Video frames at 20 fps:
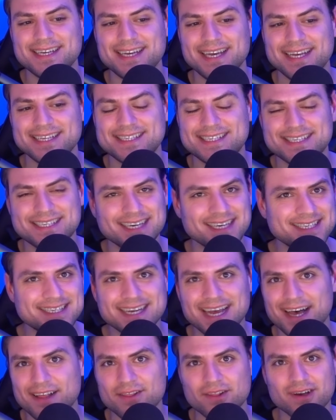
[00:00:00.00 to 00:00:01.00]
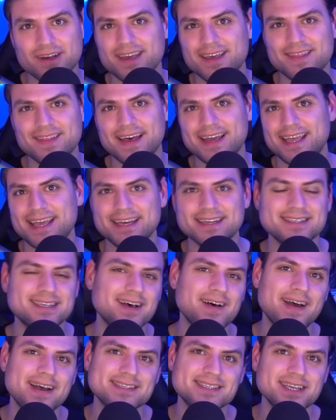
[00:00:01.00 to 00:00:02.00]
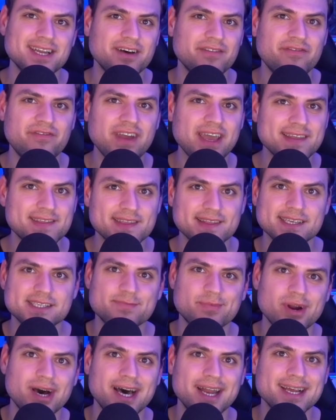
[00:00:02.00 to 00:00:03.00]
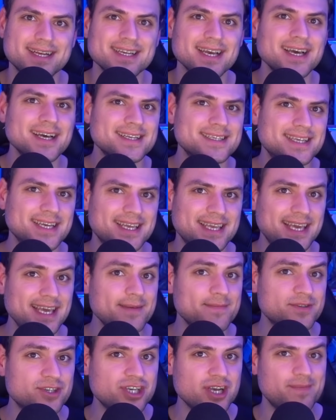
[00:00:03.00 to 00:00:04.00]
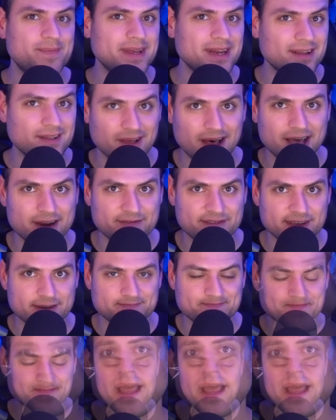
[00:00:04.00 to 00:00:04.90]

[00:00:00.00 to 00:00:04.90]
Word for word: it's just not looking like Intel has enough faith in this product to keep shipping a lot of them.